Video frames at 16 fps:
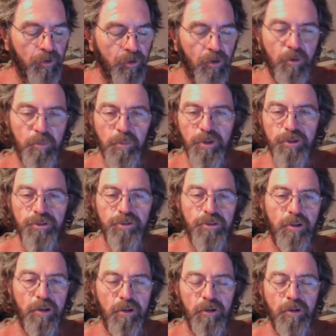No,
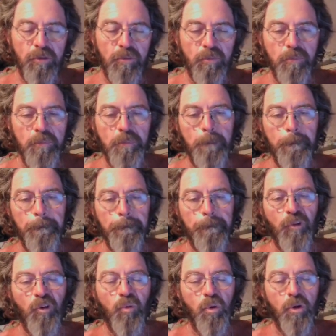missionary
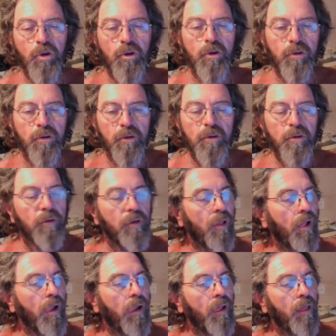work
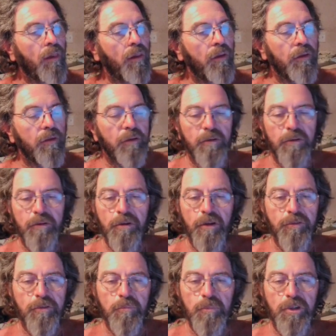
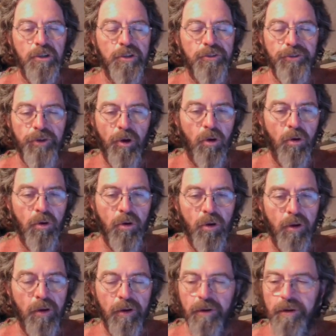doesn't mean
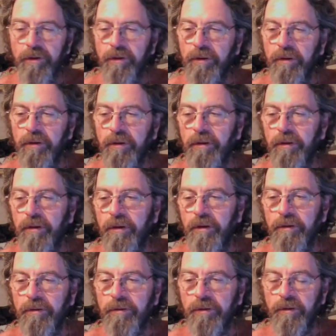Tonga.
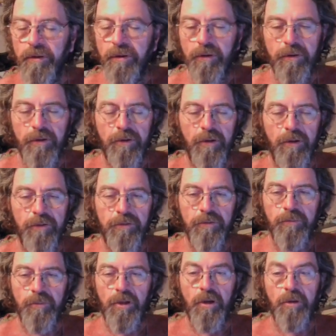And it
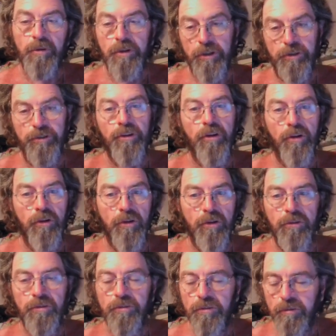doesn't mean, I mean, it
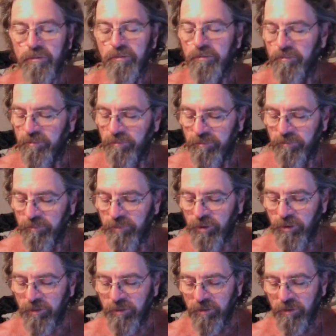does,
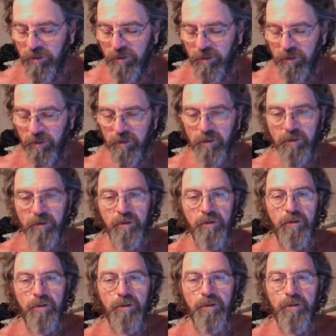but
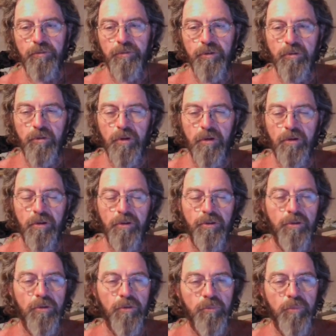if you aren't on
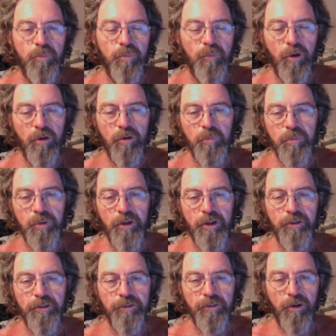your on a
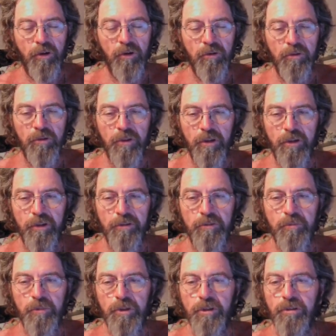plane to Tonga, that
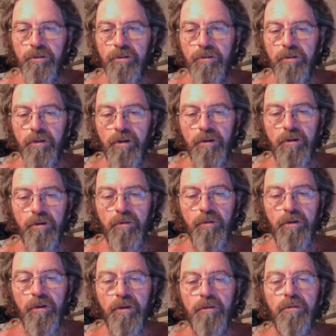doesn't mean you're not
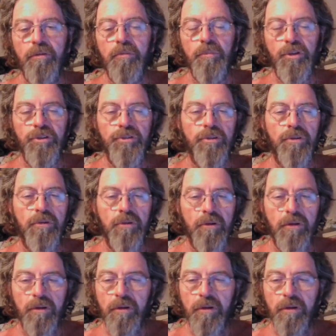going out on a mission.